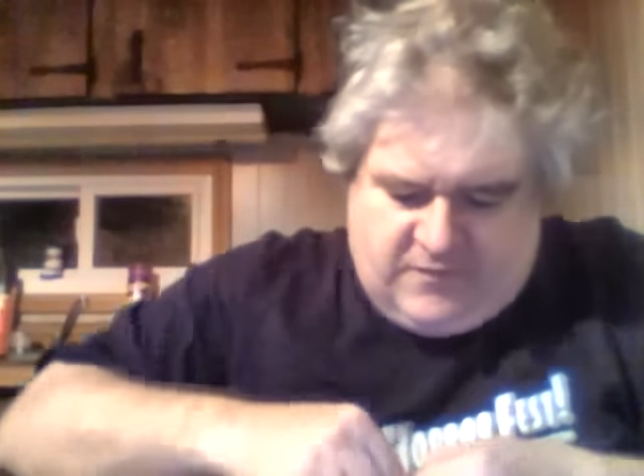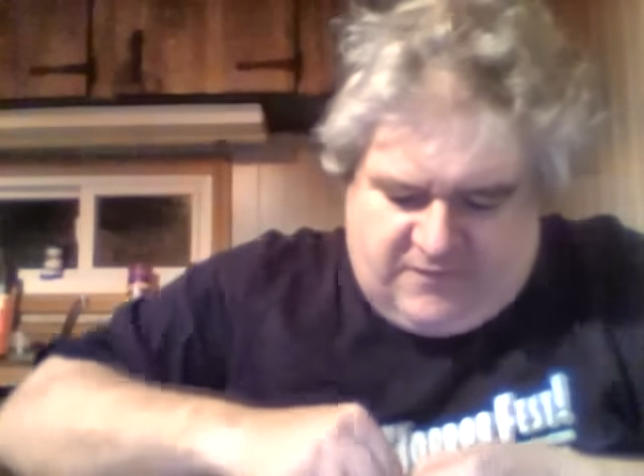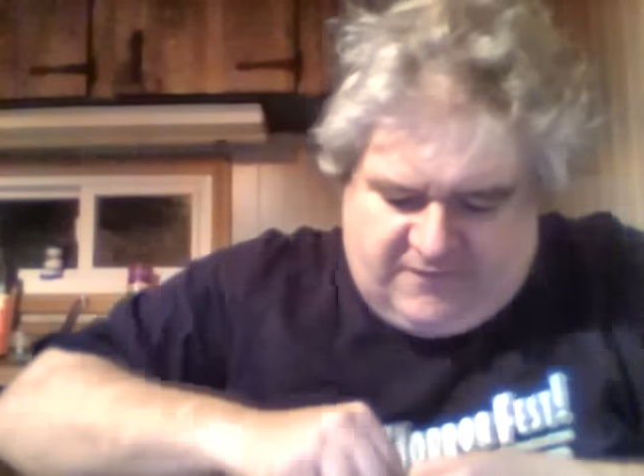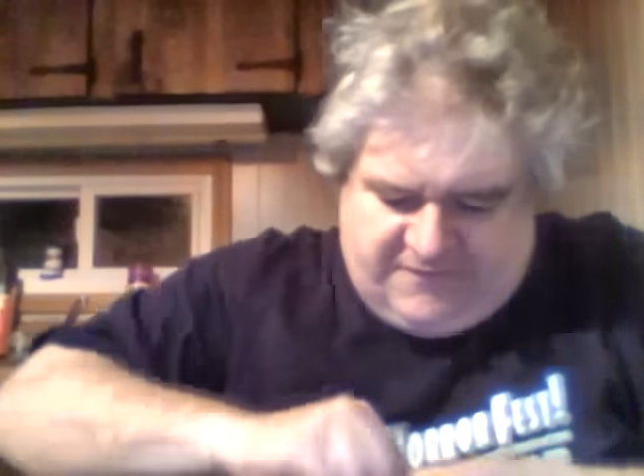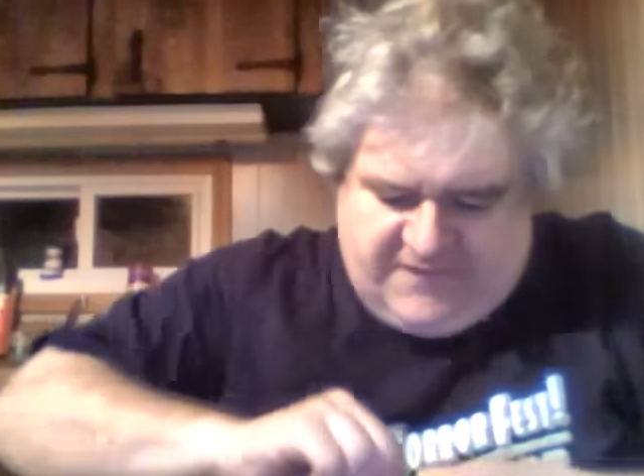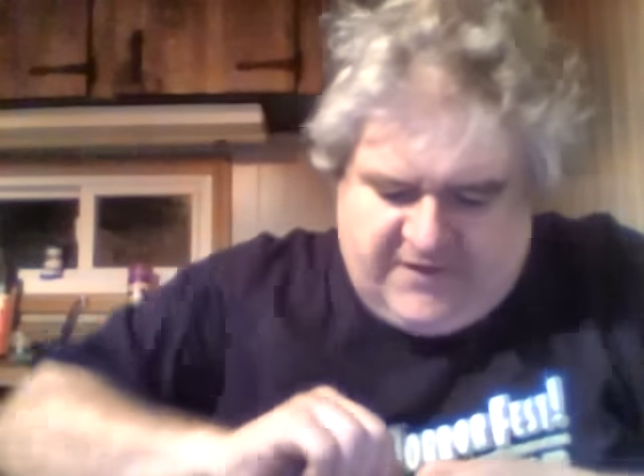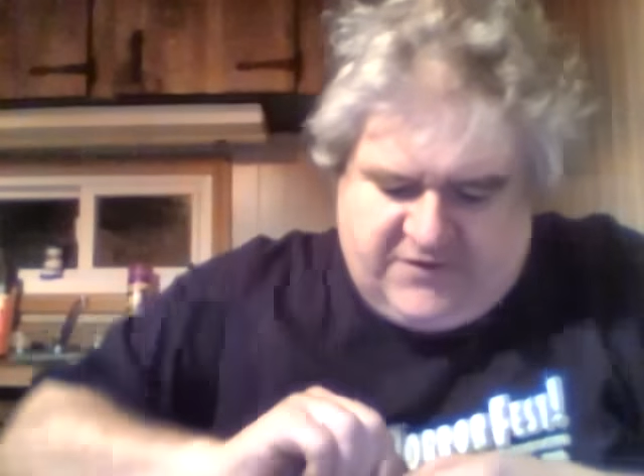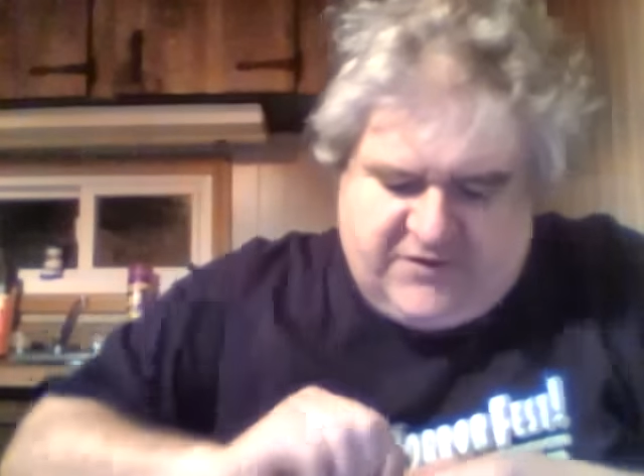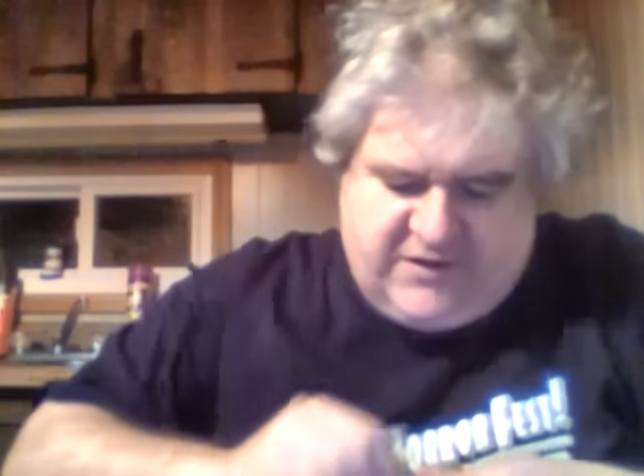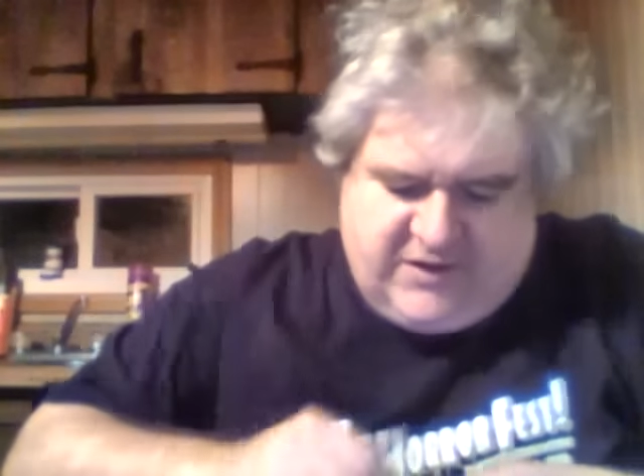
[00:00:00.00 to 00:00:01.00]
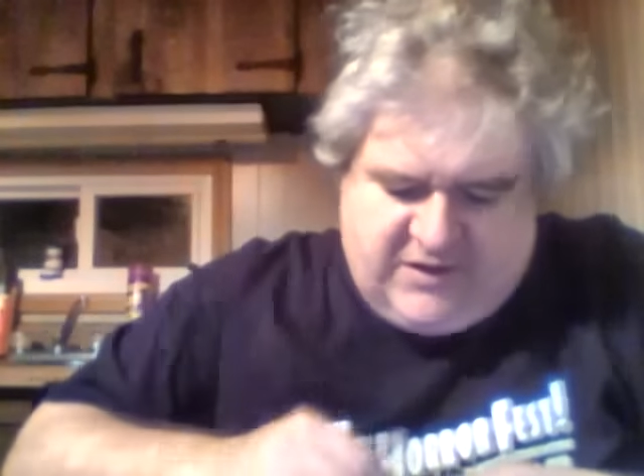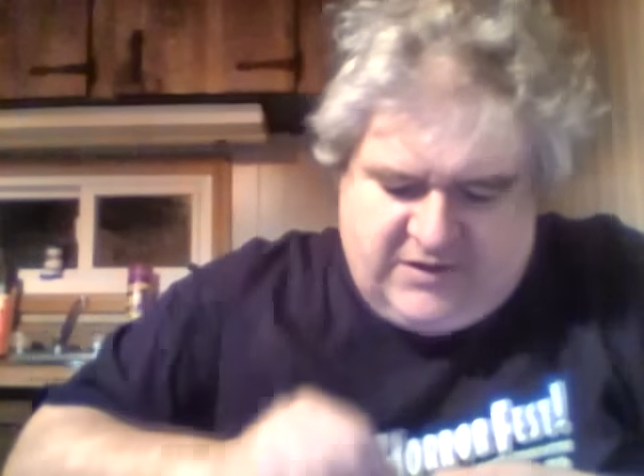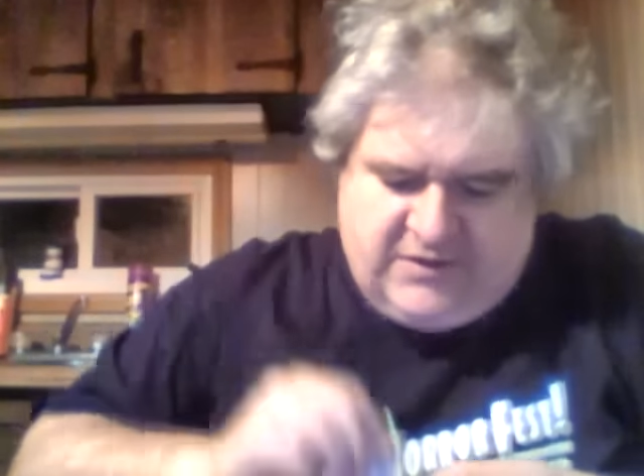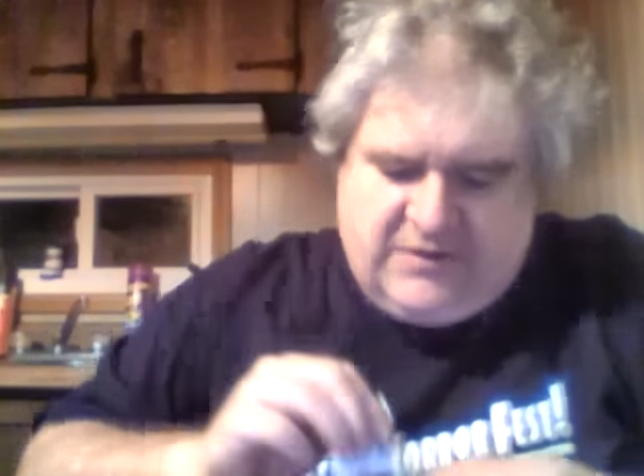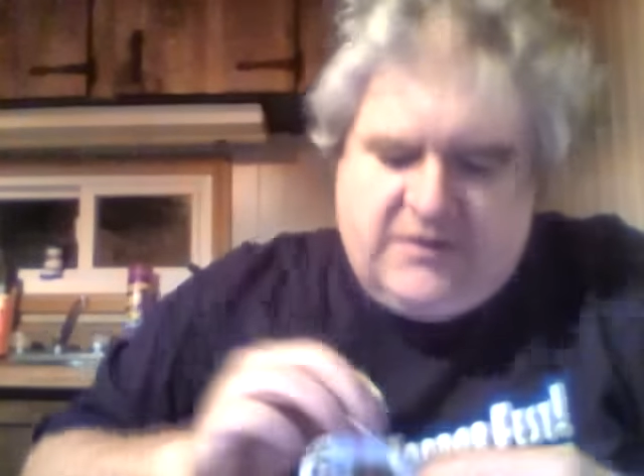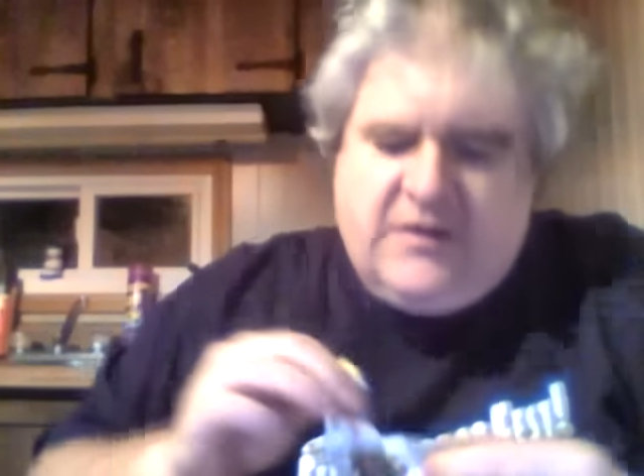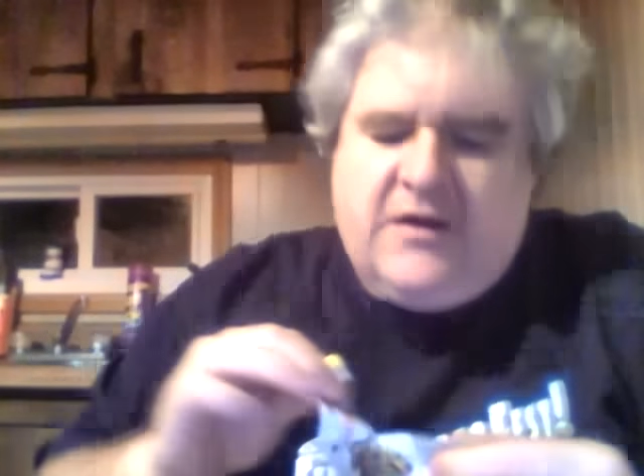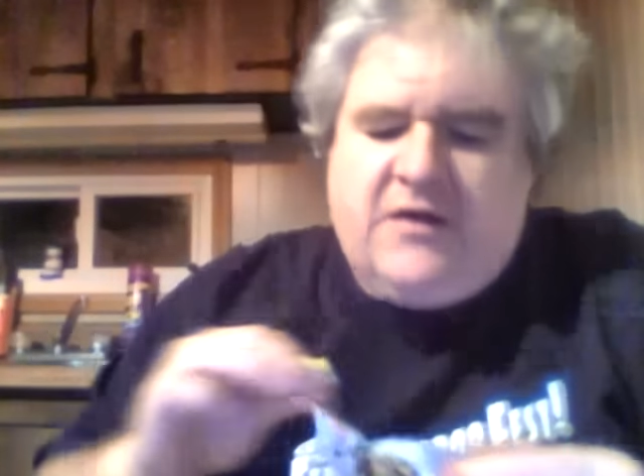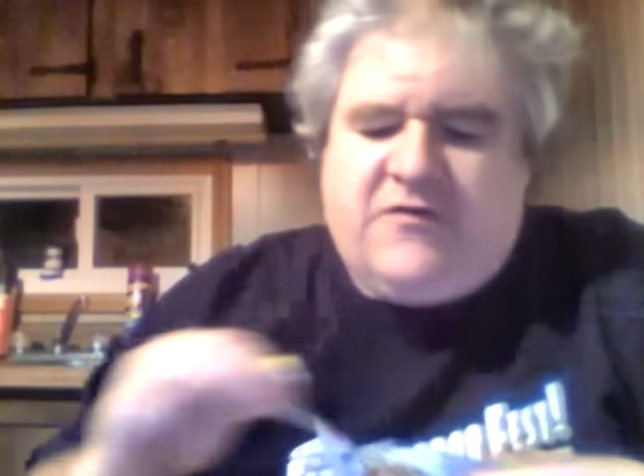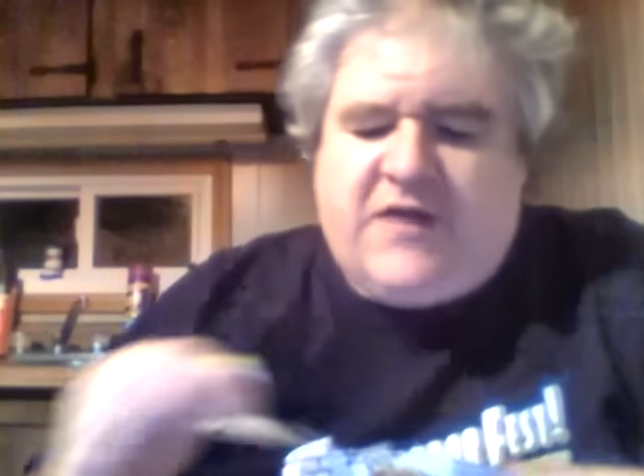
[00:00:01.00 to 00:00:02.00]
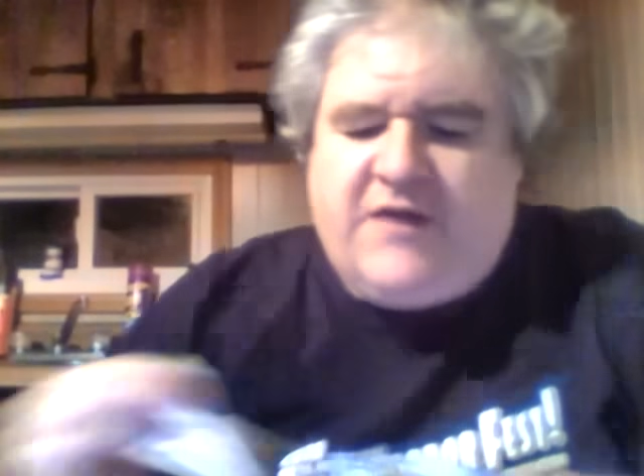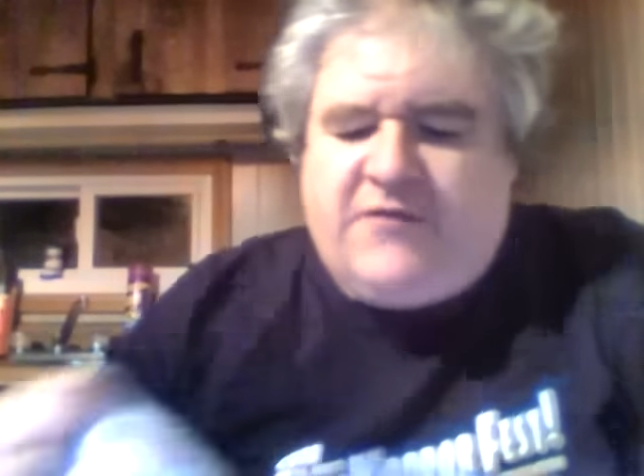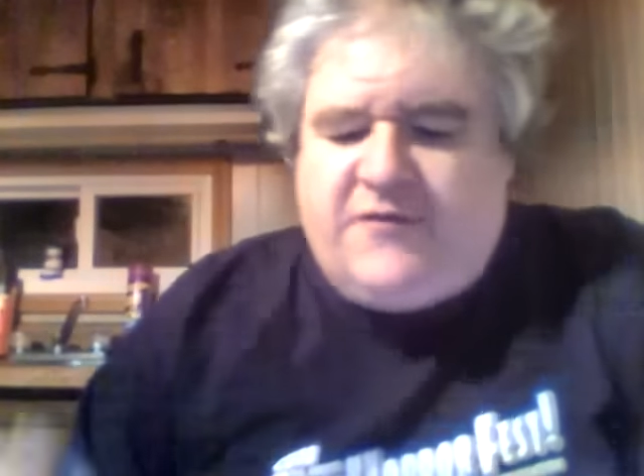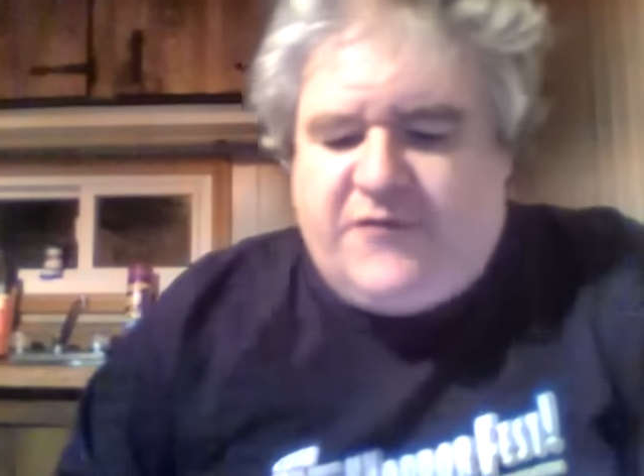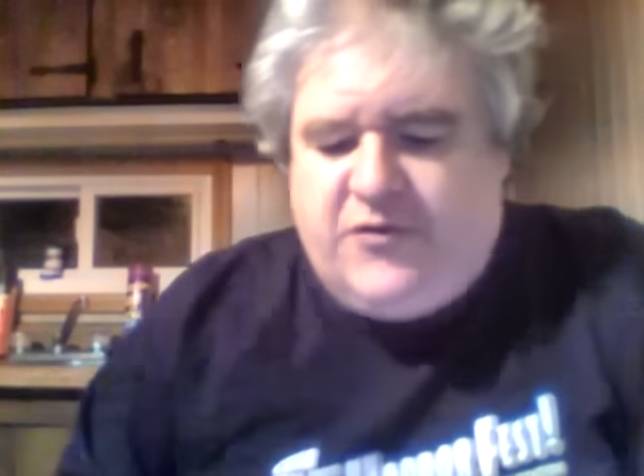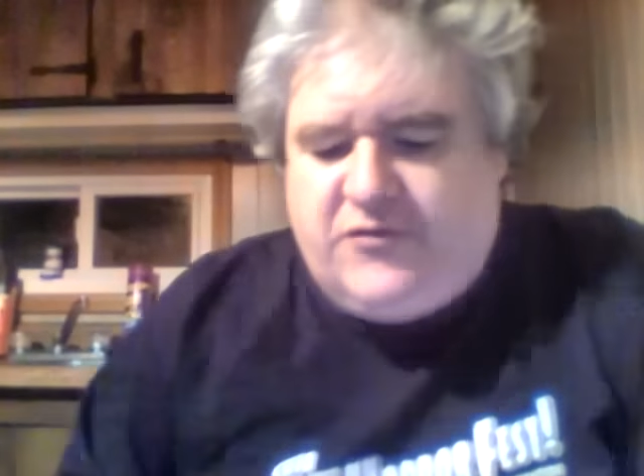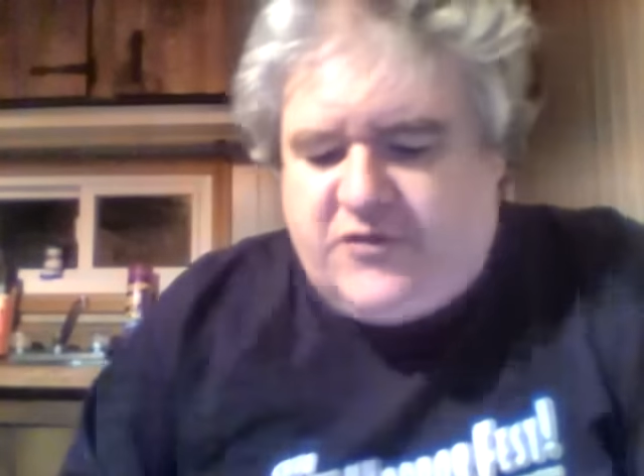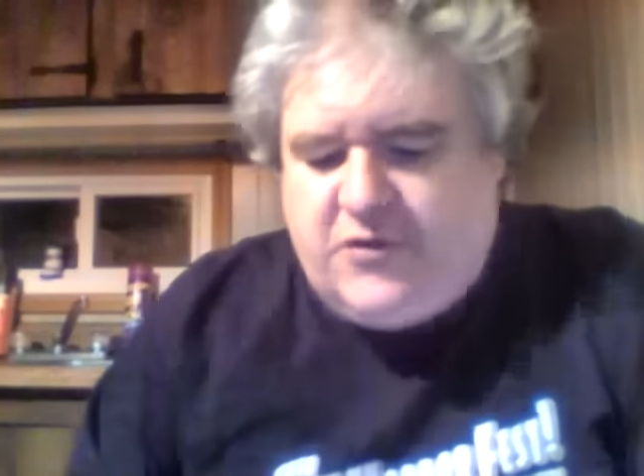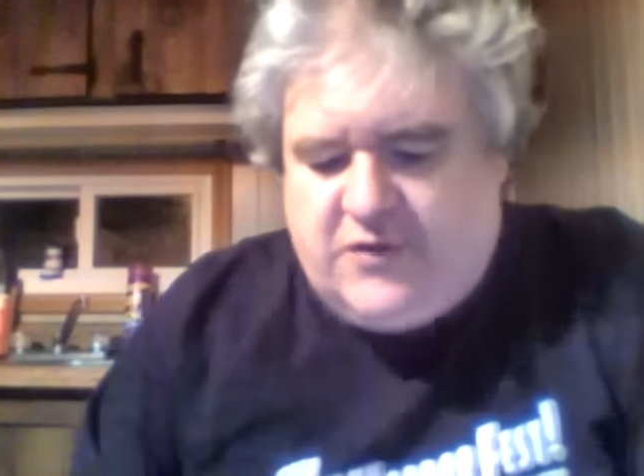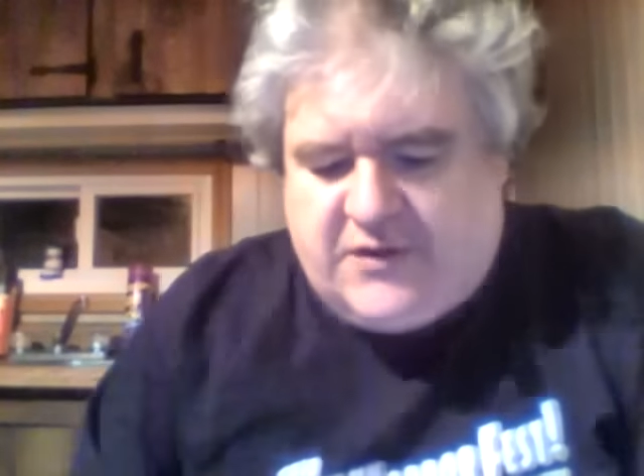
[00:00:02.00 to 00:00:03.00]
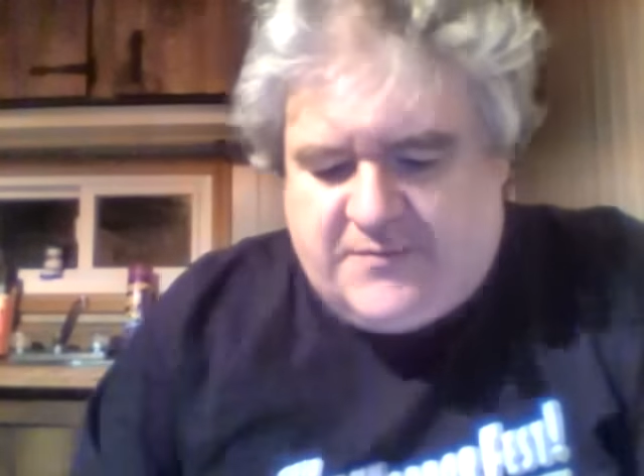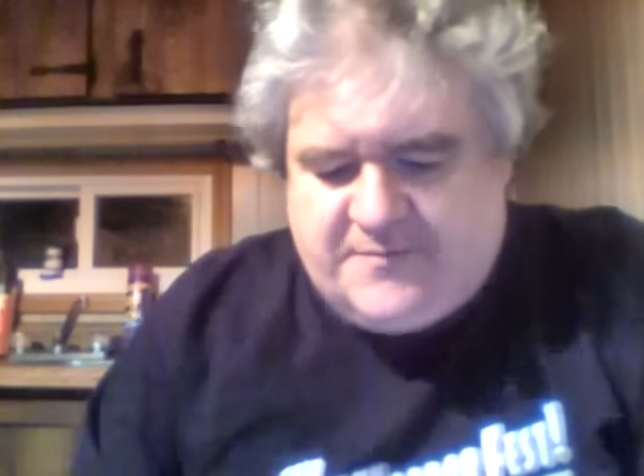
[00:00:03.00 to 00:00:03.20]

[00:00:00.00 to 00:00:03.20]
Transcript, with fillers: For fancy flavor-infused tuna.